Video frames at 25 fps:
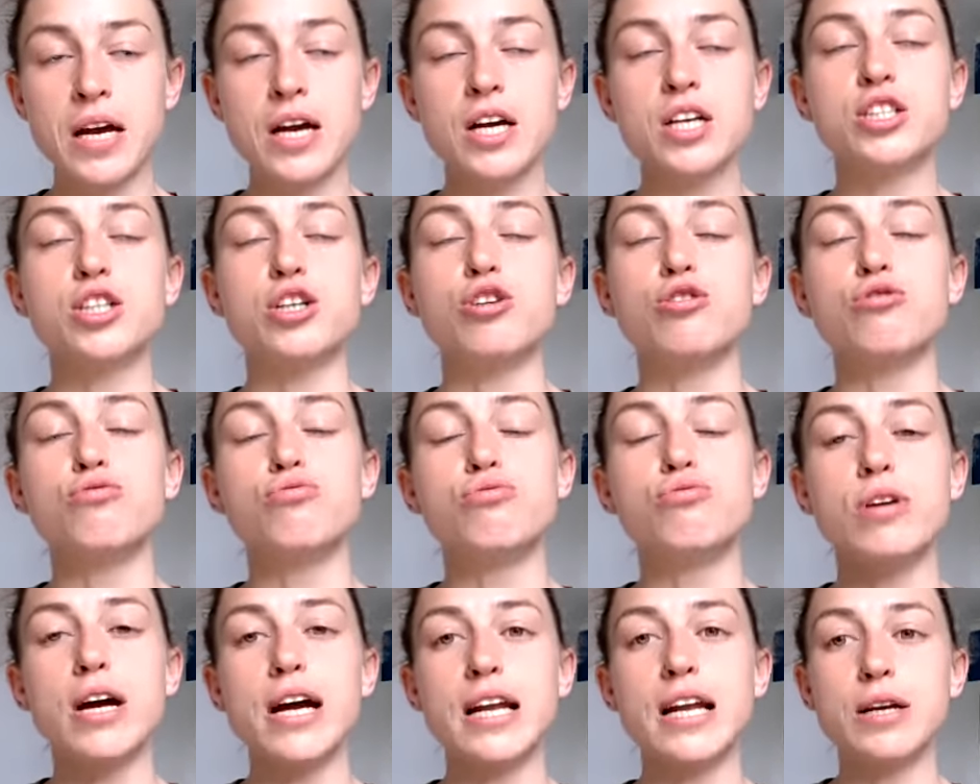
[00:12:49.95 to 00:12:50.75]
So you
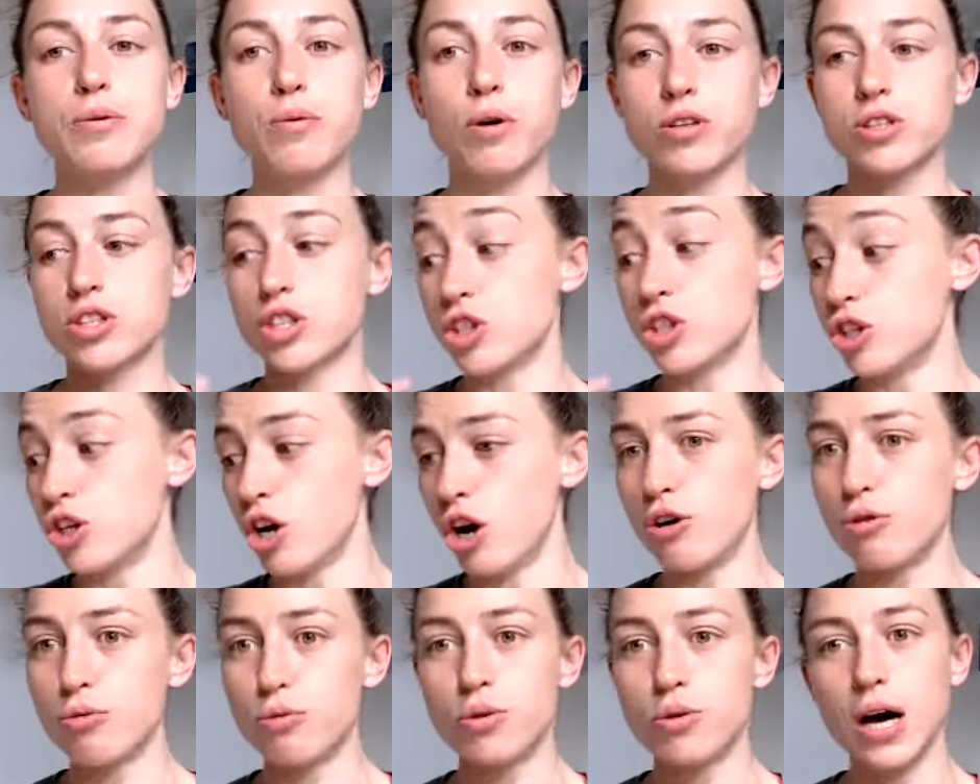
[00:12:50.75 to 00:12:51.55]
really want to
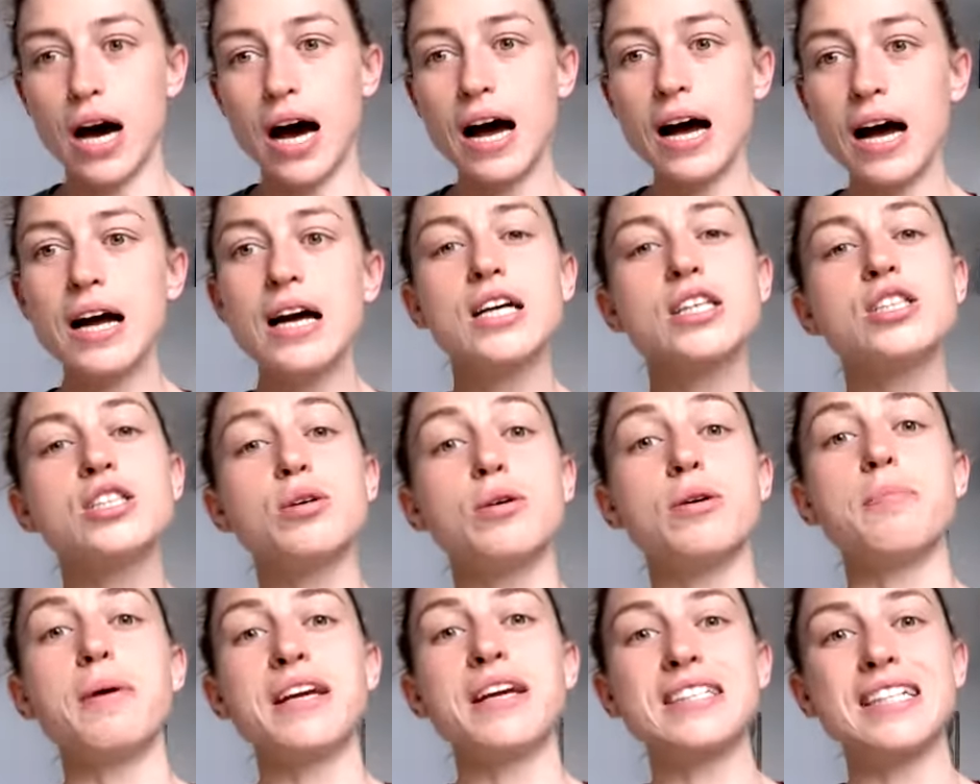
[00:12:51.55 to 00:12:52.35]
know that, so
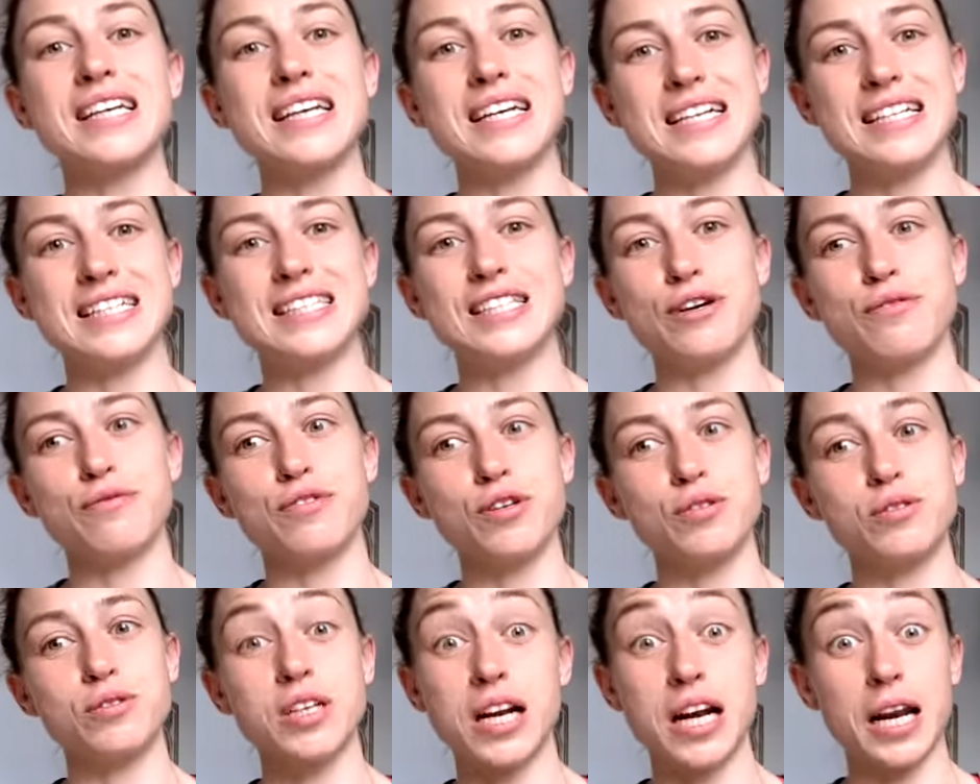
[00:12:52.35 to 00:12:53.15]
it makes it easier for
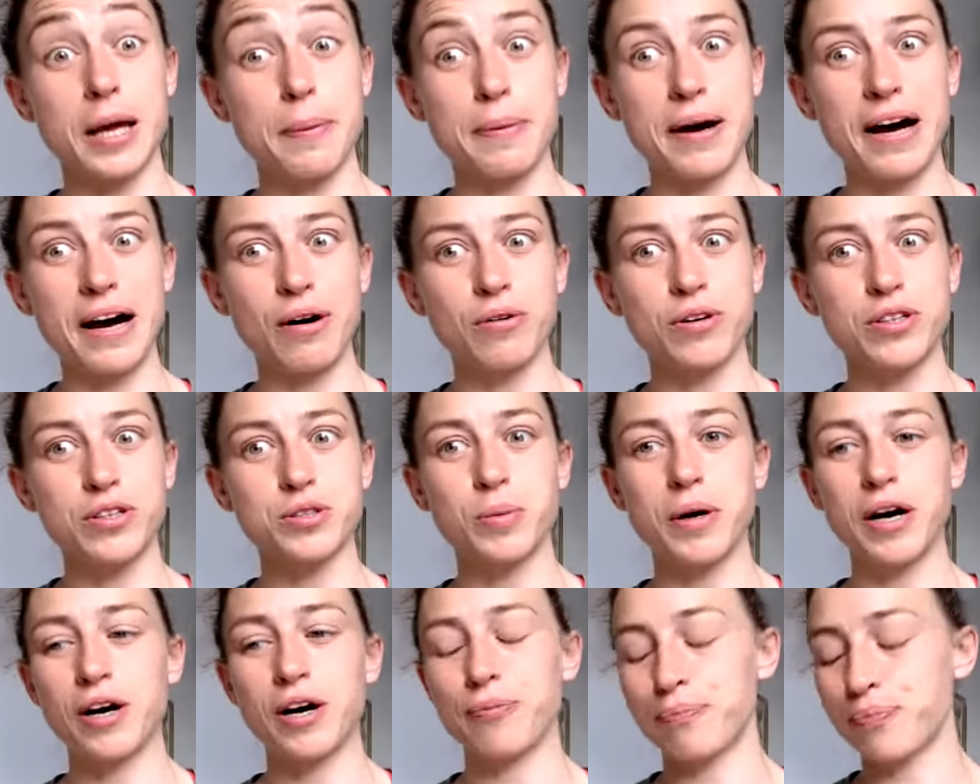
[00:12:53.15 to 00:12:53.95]
you to clip out as
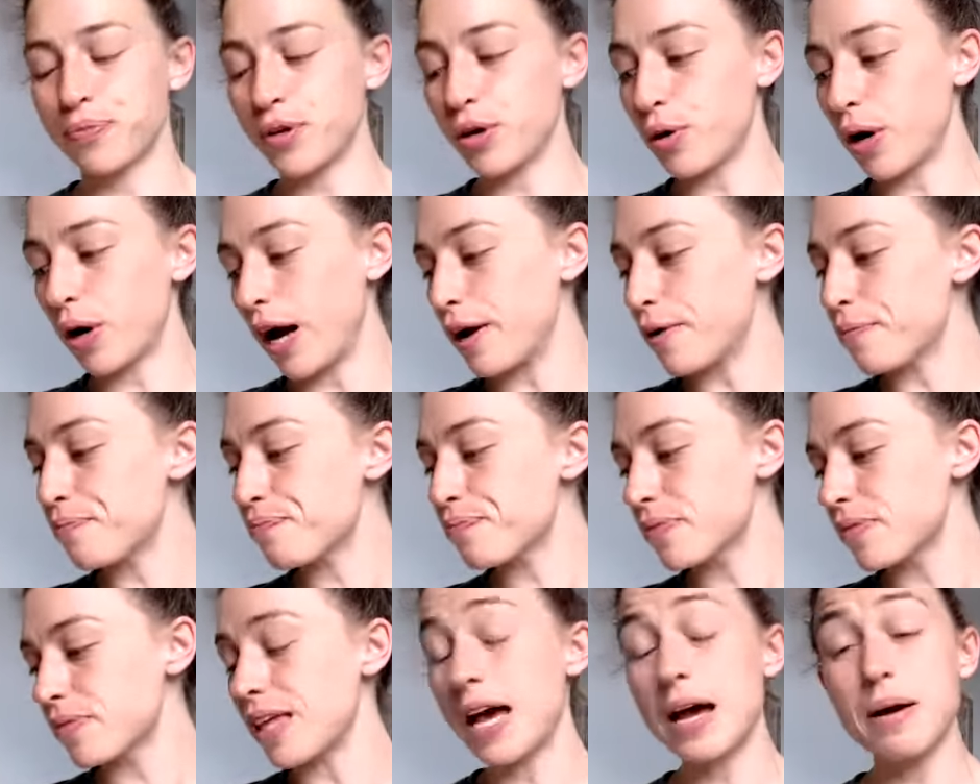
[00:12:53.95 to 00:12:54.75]
well, okay?
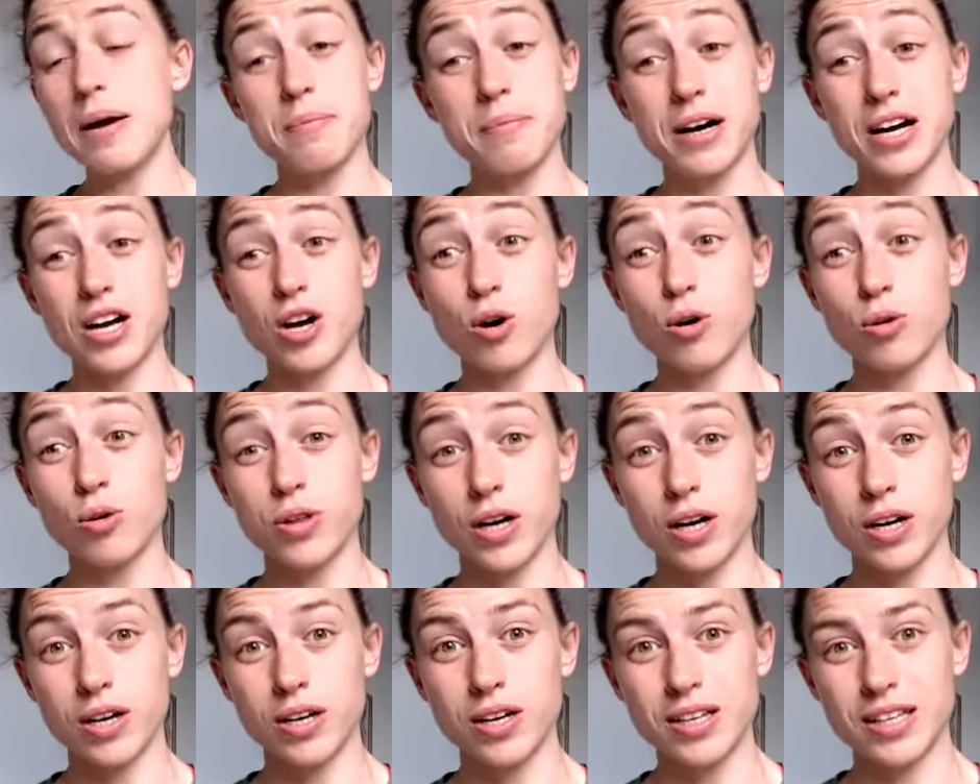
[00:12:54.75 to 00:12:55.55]
That's my
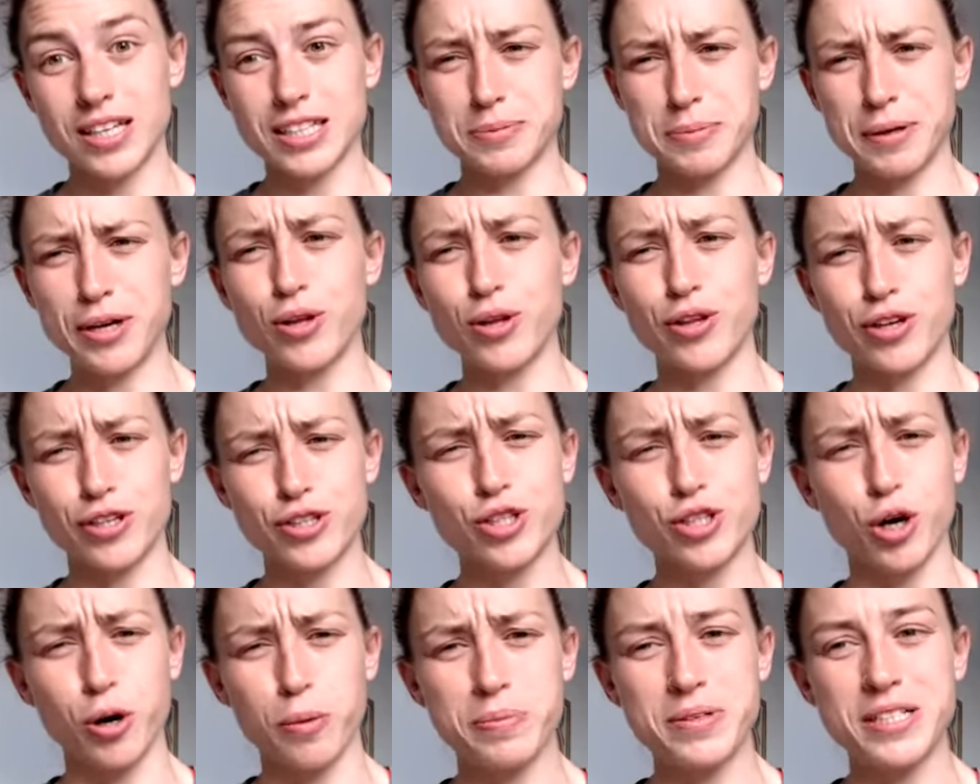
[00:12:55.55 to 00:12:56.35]
other
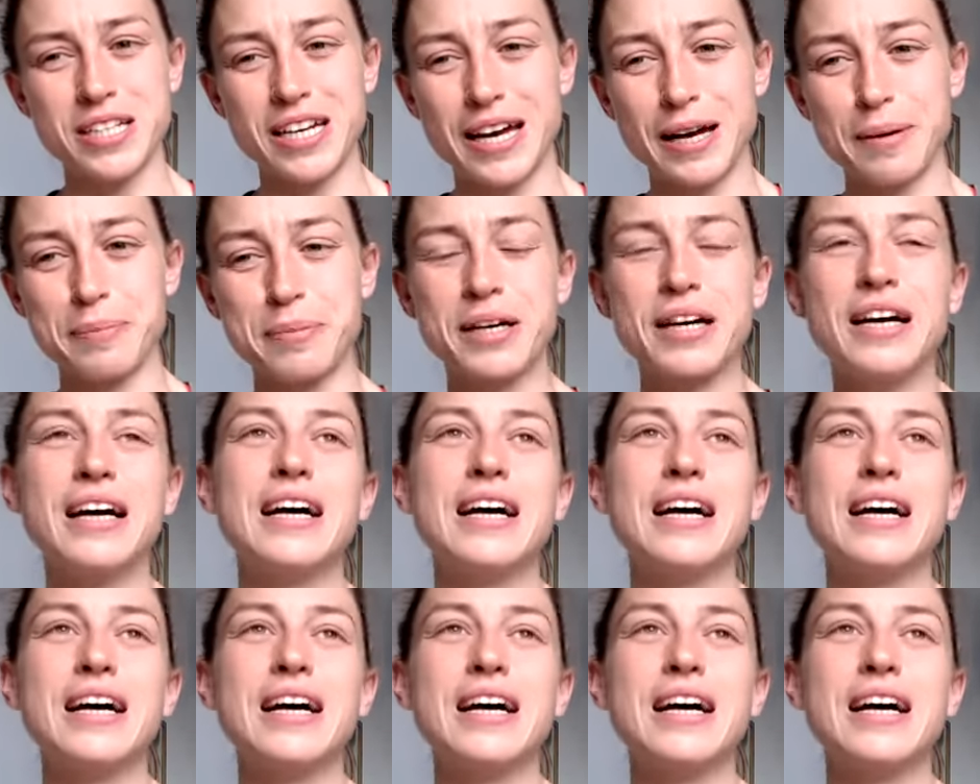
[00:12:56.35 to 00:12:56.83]
top tip.